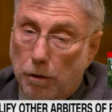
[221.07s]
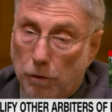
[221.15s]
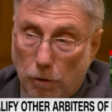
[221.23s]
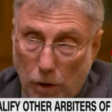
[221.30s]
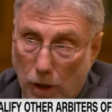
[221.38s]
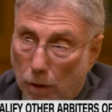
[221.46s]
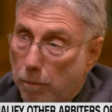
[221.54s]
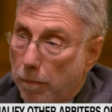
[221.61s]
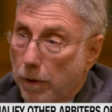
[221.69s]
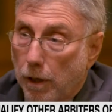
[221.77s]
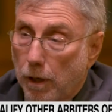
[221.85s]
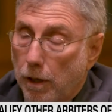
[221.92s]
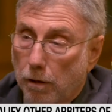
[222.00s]
stirred up
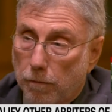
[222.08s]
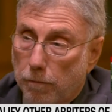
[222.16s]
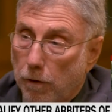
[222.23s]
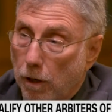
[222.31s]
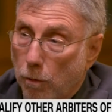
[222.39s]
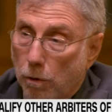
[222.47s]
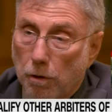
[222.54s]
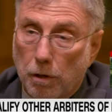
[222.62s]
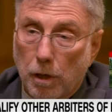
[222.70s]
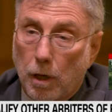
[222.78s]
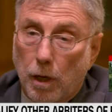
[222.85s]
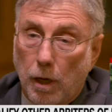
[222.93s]
his followers.